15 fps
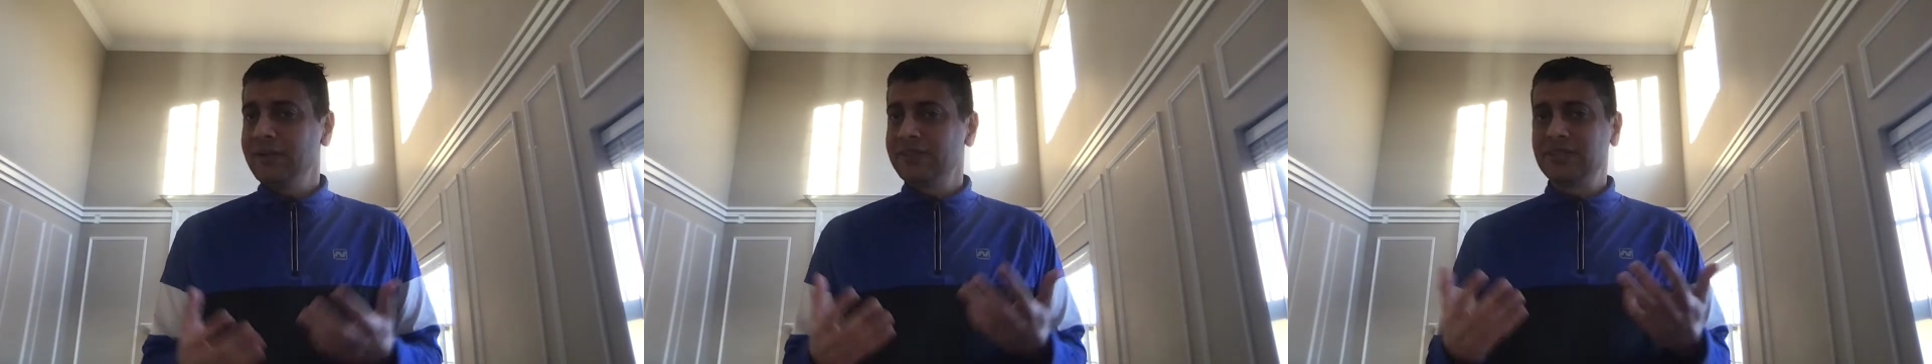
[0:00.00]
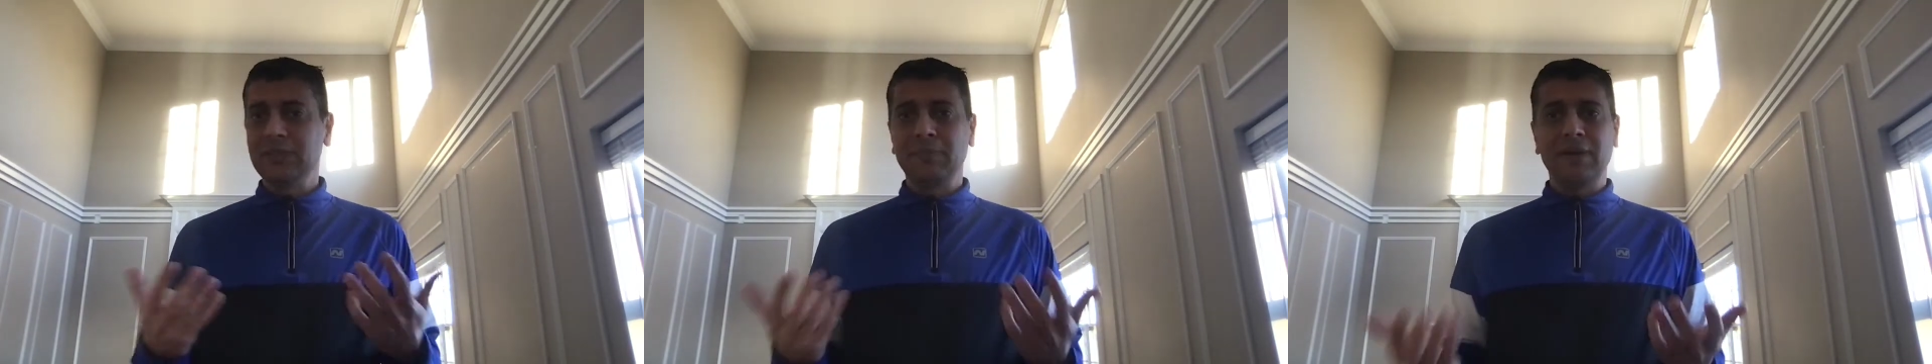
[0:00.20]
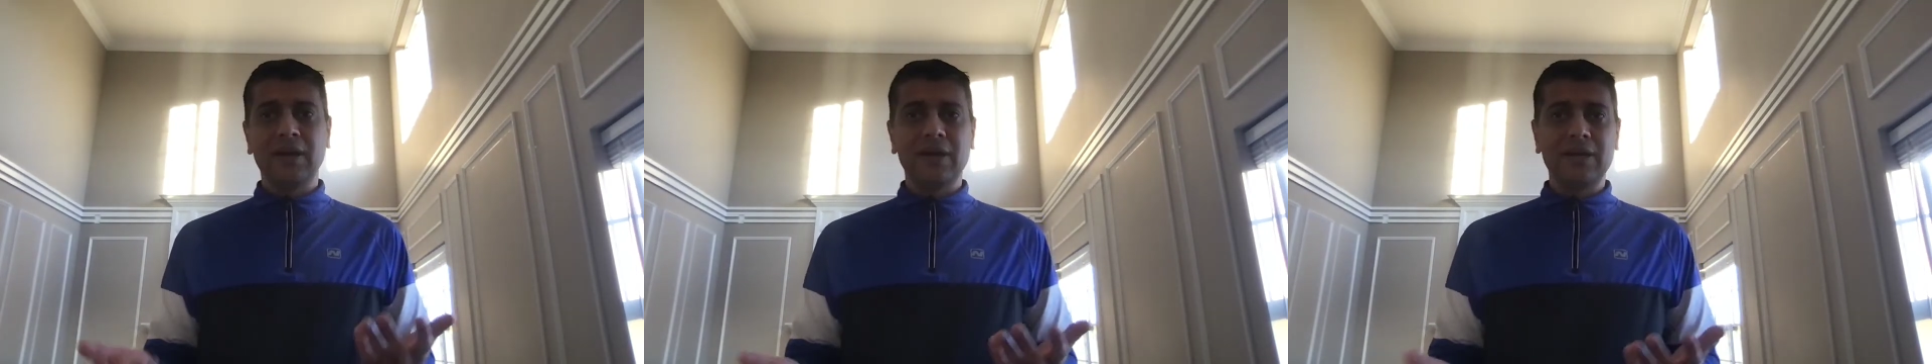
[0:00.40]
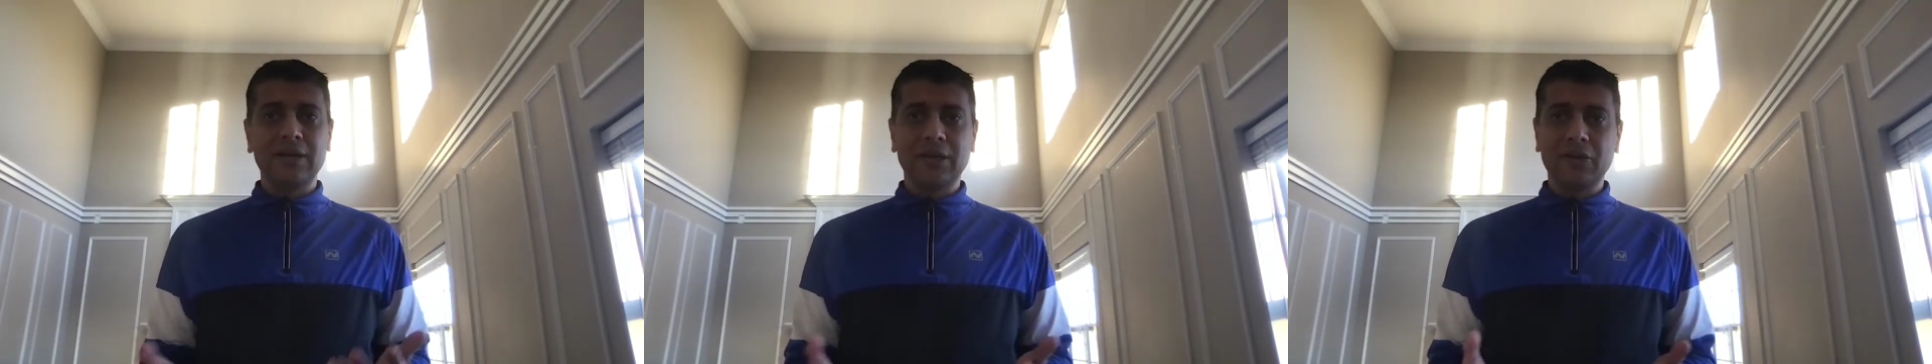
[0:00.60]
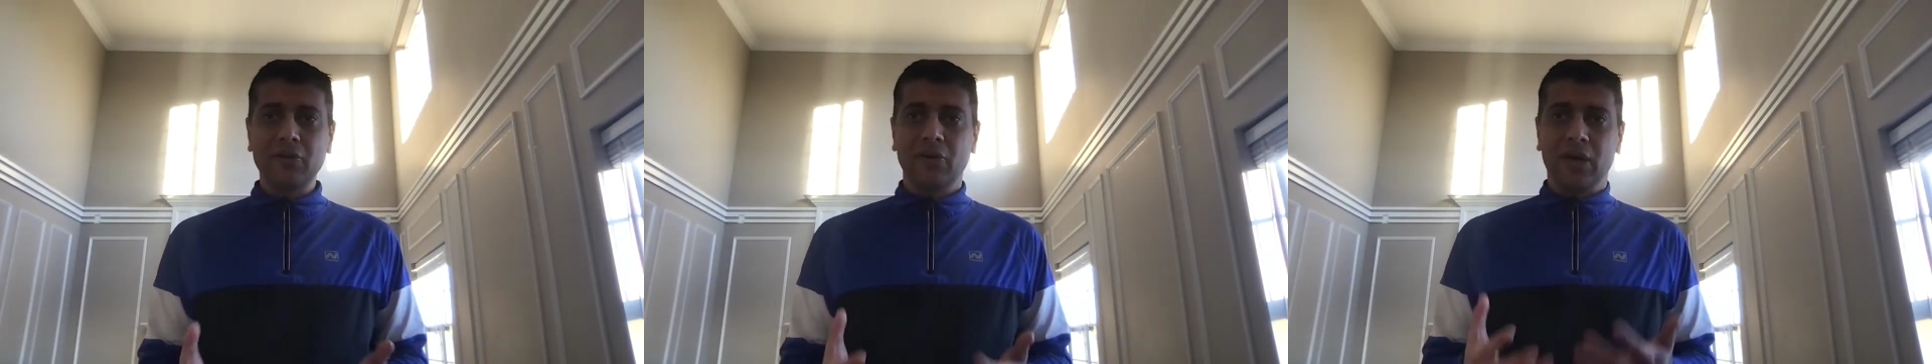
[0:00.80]
similarly
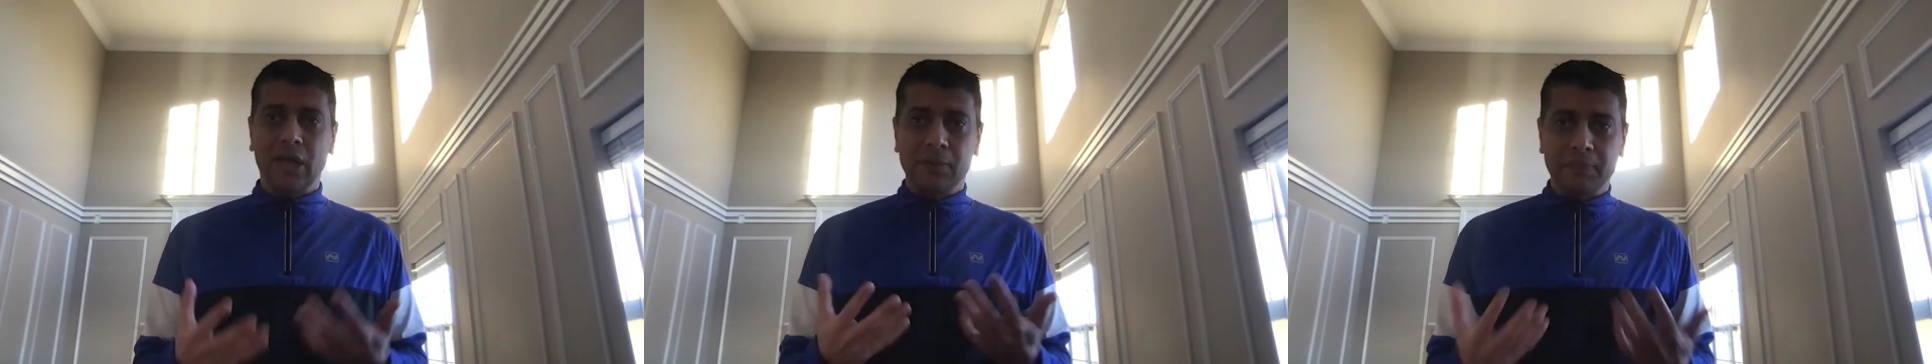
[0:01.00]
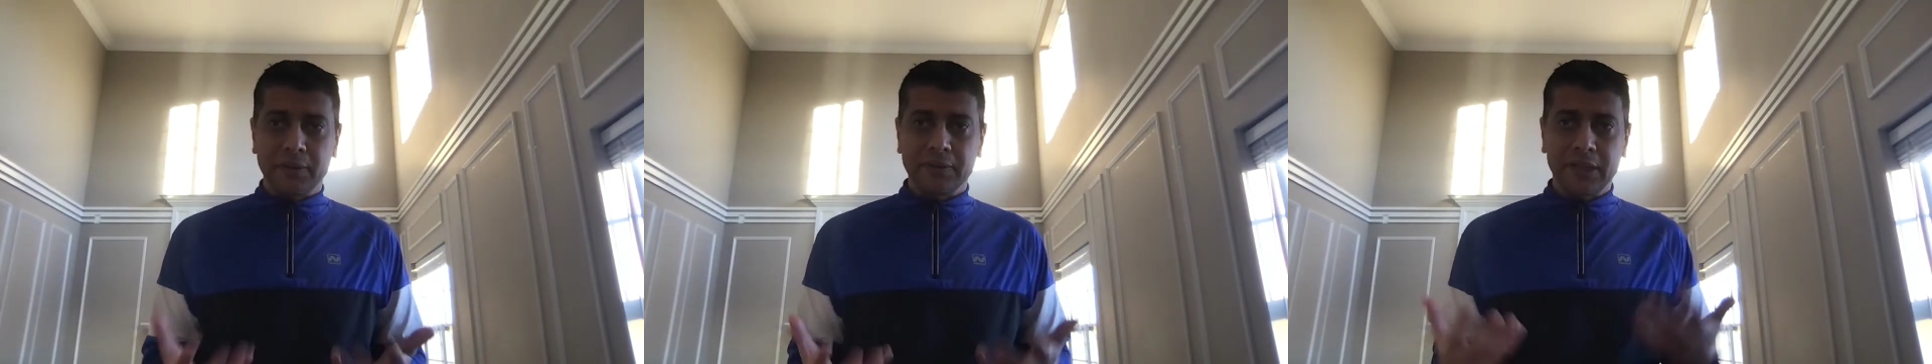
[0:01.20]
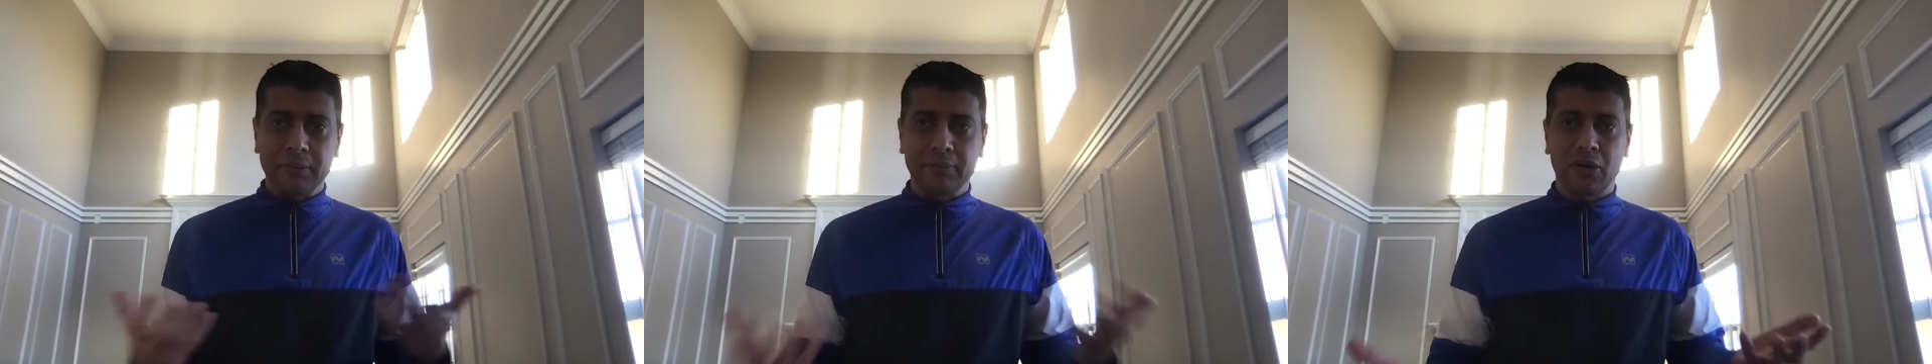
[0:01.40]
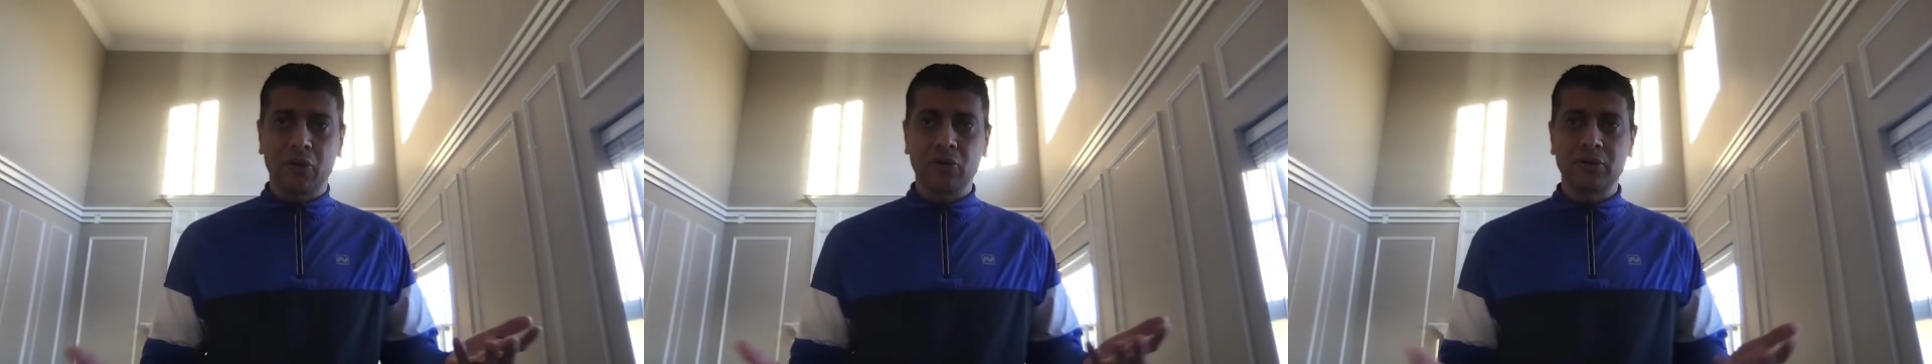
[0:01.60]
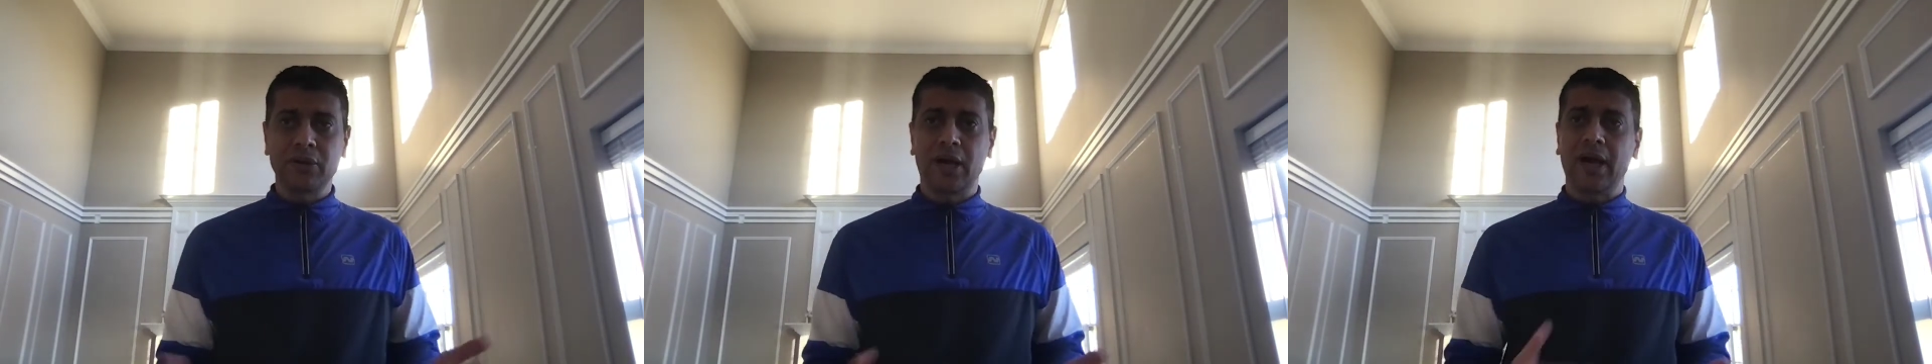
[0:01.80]
you know helping them
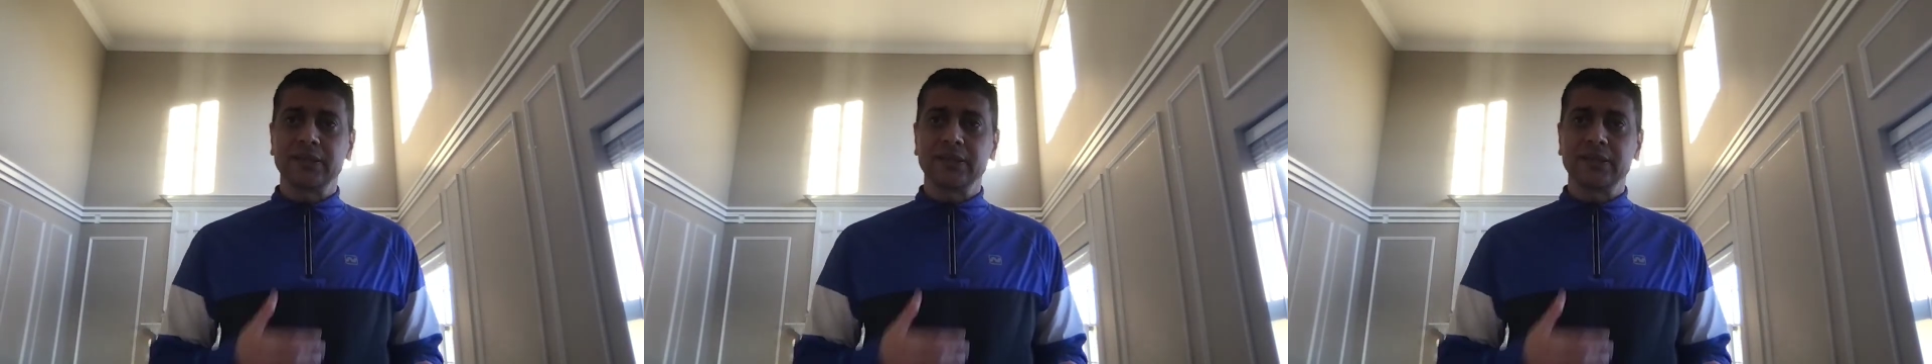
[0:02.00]
out